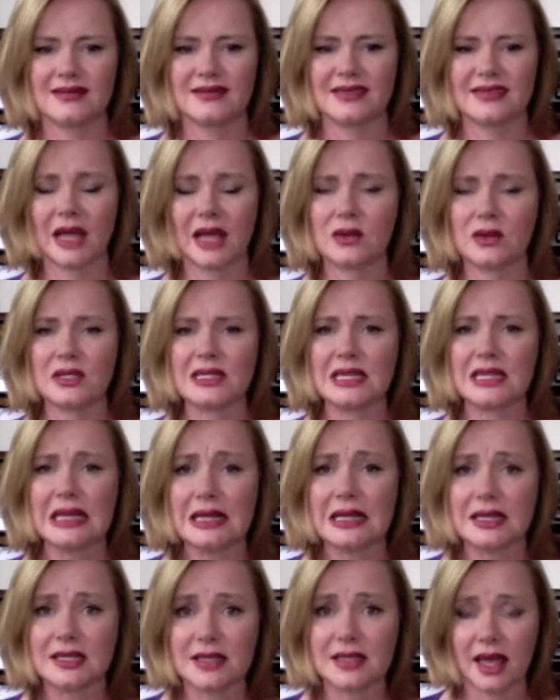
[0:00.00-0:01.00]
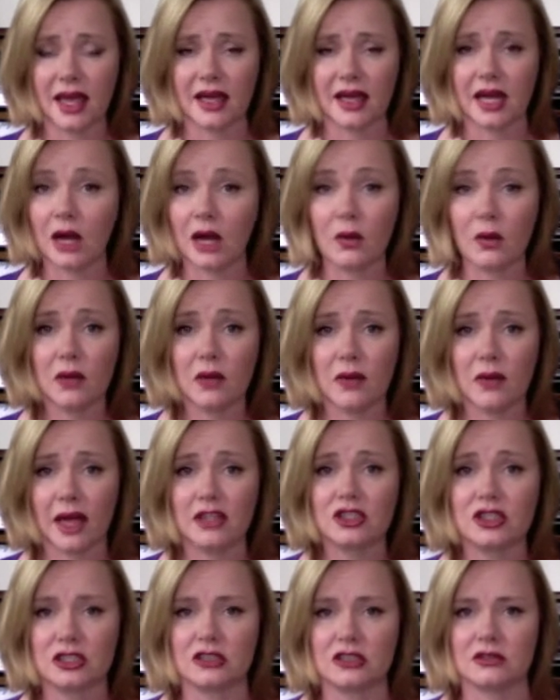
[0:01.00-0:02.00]
How silly is that? How
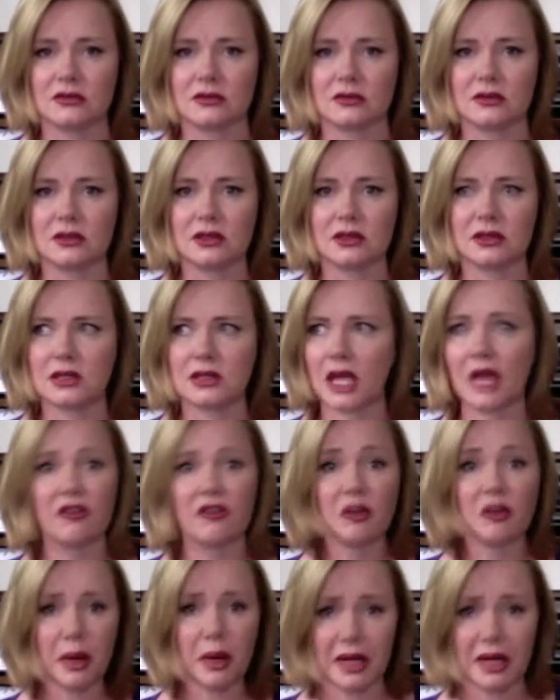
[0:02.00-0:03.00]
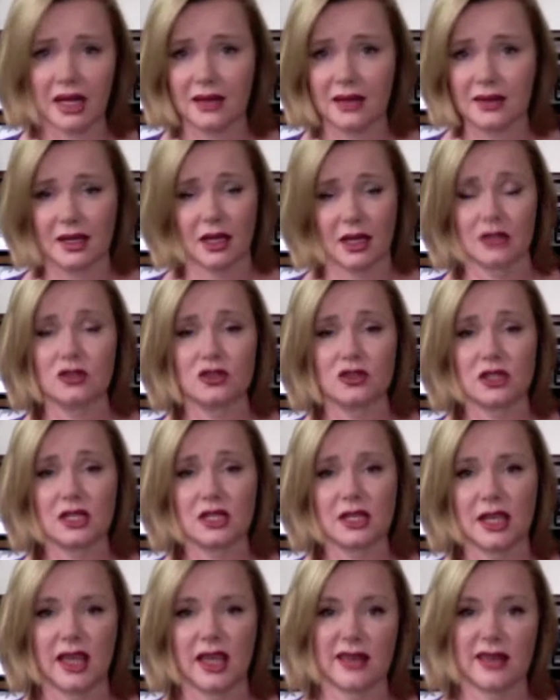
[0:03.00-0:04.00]
irrational. Everybody in the country
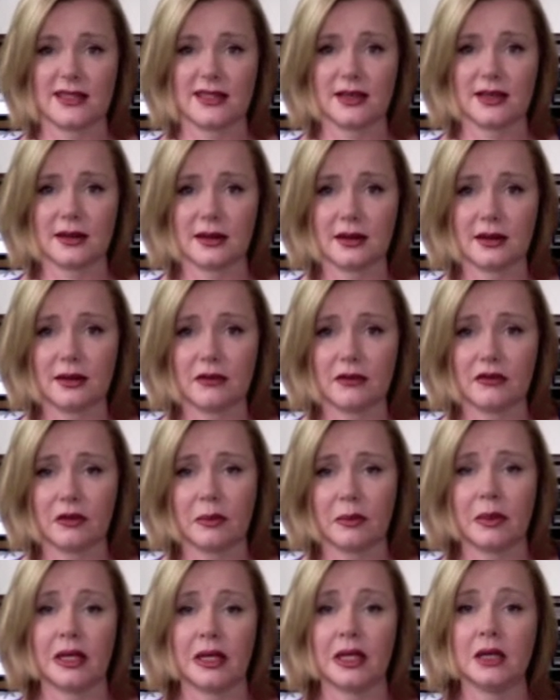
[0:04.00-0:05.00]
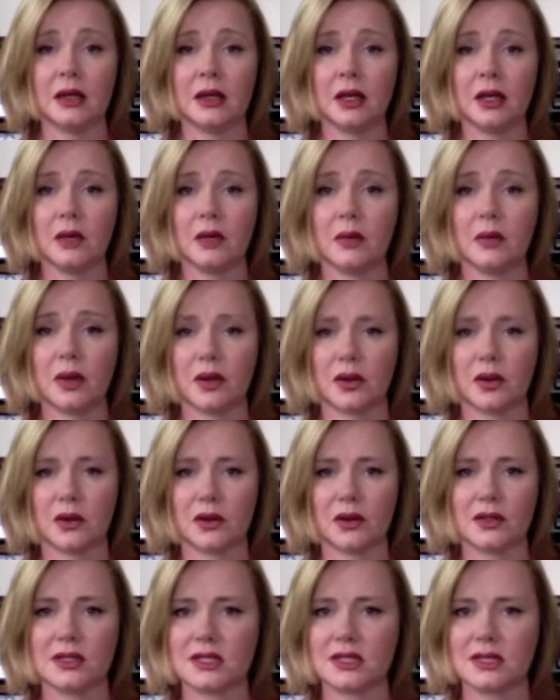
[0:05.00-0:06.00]
gets it from me
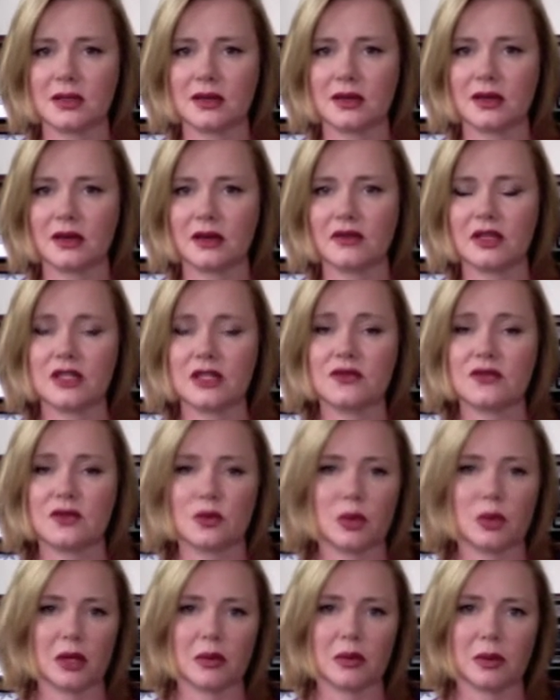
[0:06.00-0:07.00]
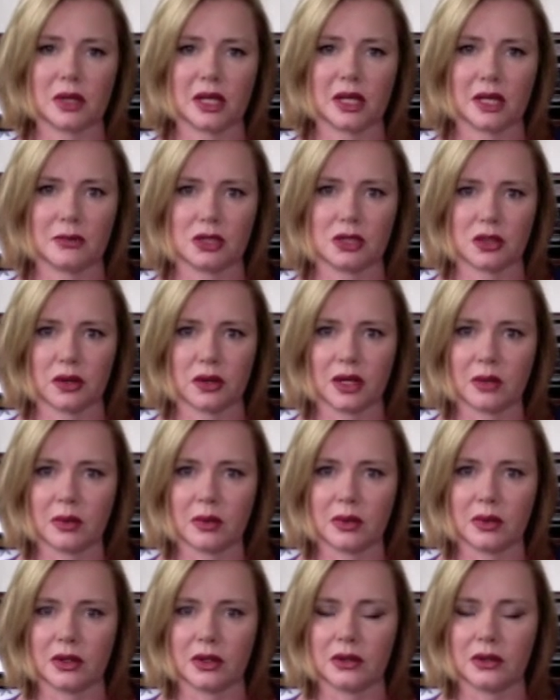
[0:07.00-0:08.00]
because of these few people that keep showing up
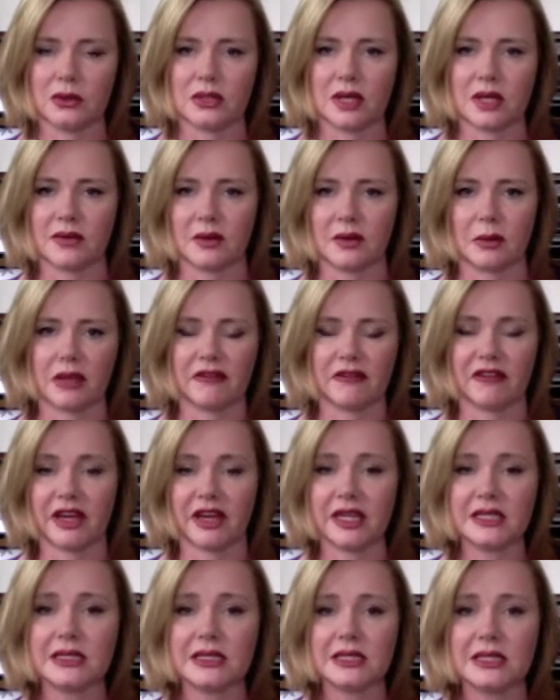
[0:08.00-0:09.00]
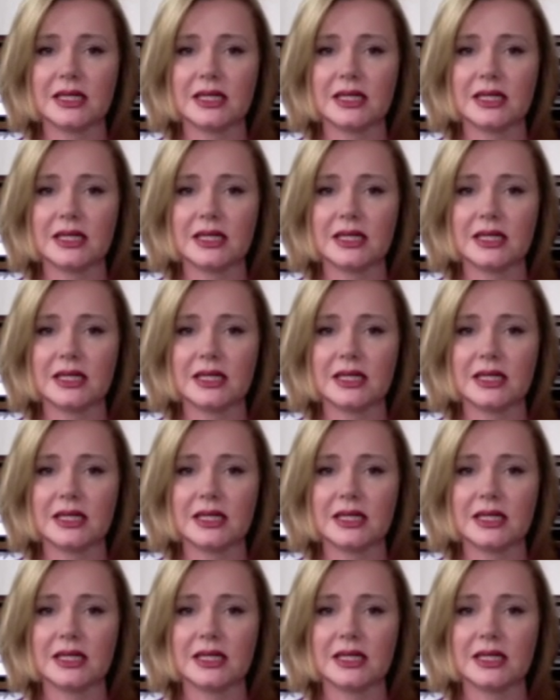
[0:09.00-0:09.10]
on the news having a big fight.